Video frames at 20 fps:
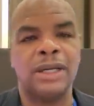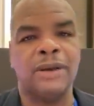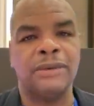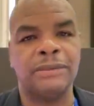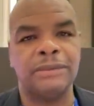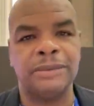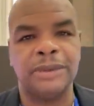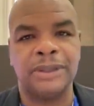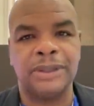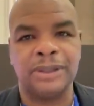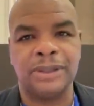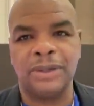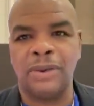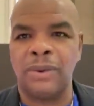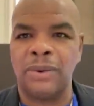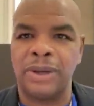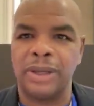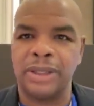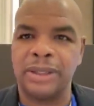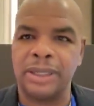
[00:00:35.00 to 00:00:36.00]
the government
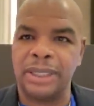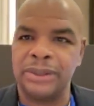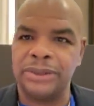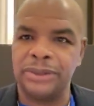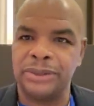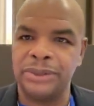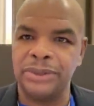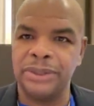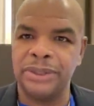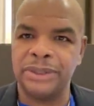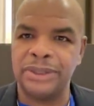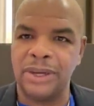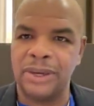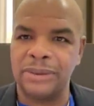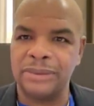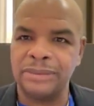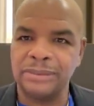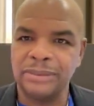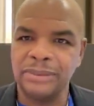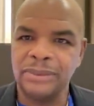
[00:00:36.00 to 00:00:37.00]
knowing that you're doing
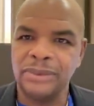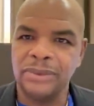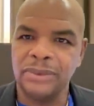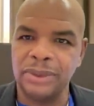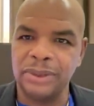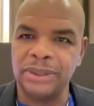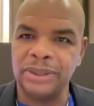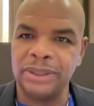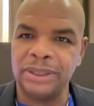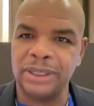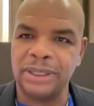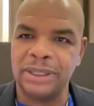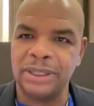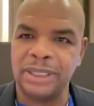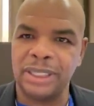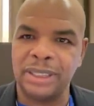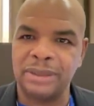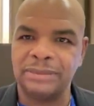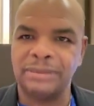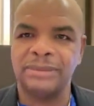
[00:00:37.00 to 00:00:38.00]
so, which is a
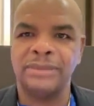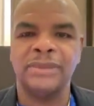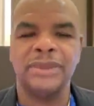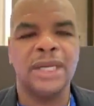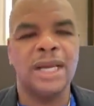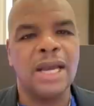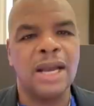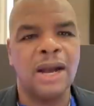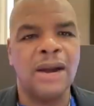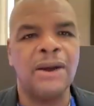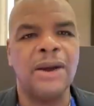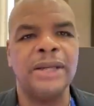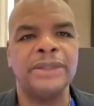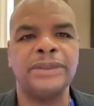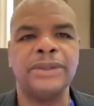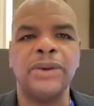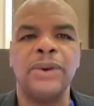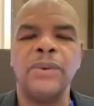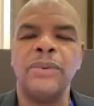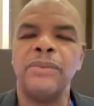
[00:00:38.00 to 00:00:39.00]
good thing. All
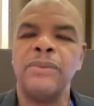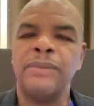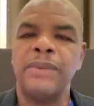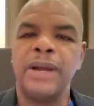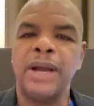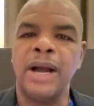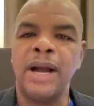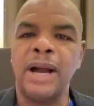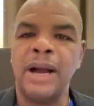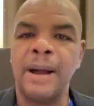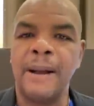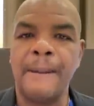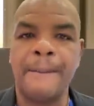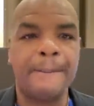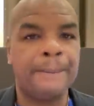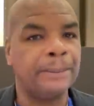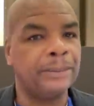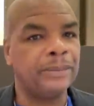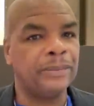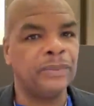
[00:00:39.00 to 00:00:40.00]
right, so
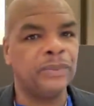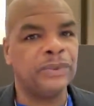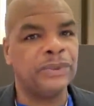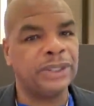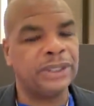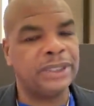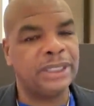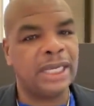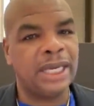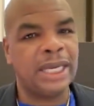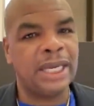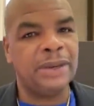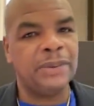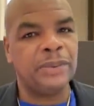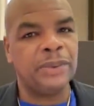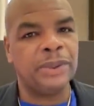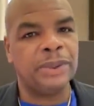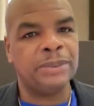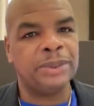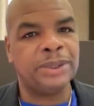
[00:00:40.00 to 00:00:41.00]
um,
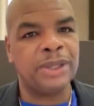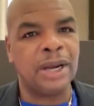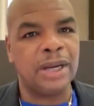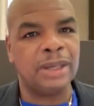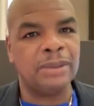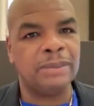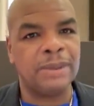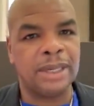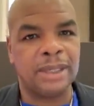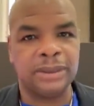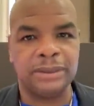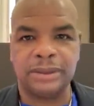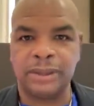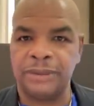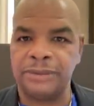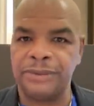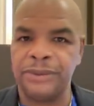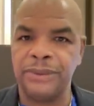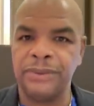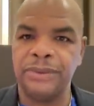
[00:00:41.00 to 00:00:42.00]
today we're going to be talking about
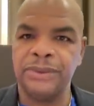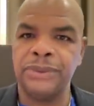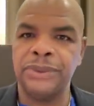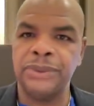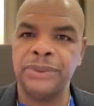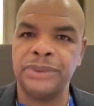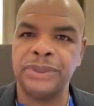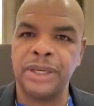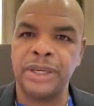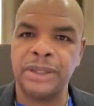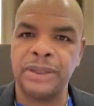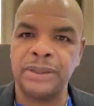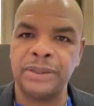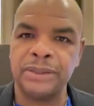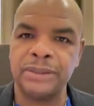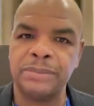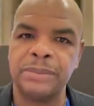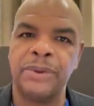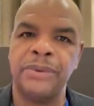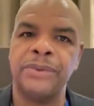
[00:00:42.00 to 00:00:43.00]
a few news
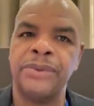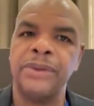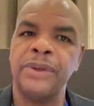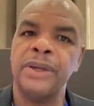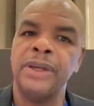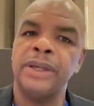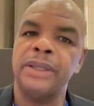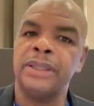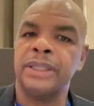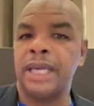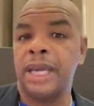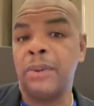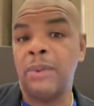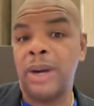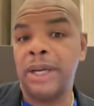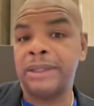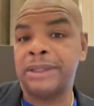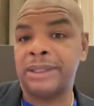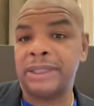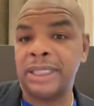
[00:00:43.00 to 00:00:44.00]
articles, both
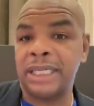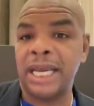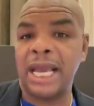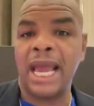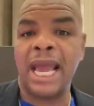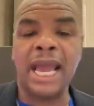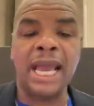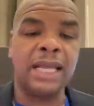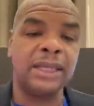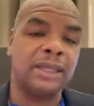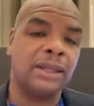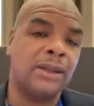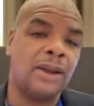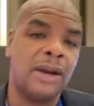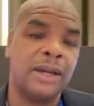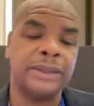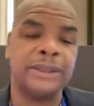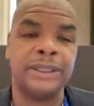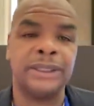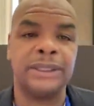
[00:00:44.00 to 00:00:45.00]
KYC and the
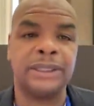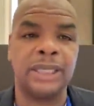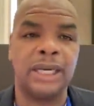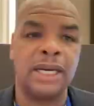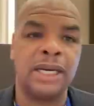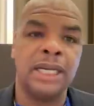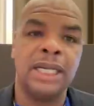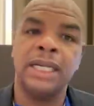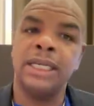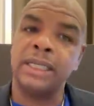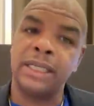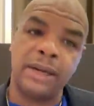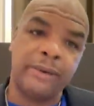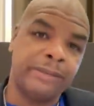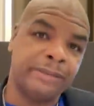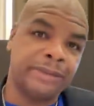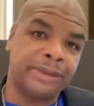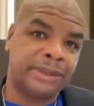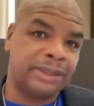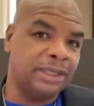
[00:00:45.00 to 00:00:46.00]
laws that uh,
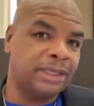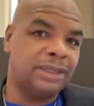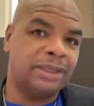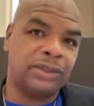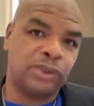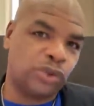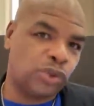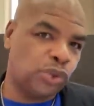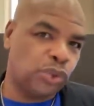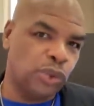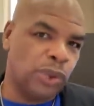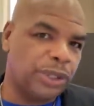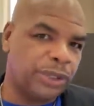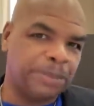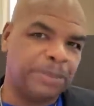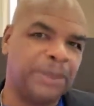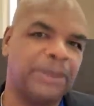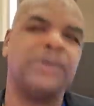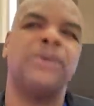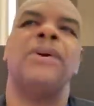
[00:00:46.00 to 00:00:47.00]
governments need to
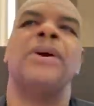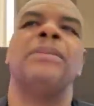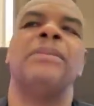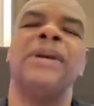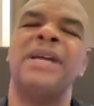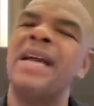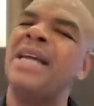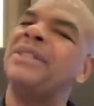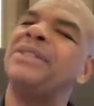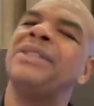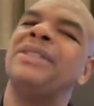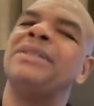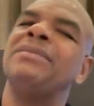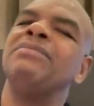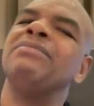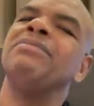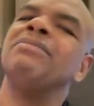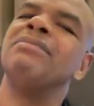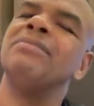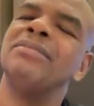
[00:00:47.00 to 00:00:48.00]
crush Bitcoin. But
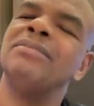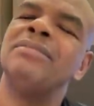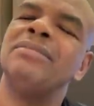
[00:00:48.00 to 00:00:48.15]
actually,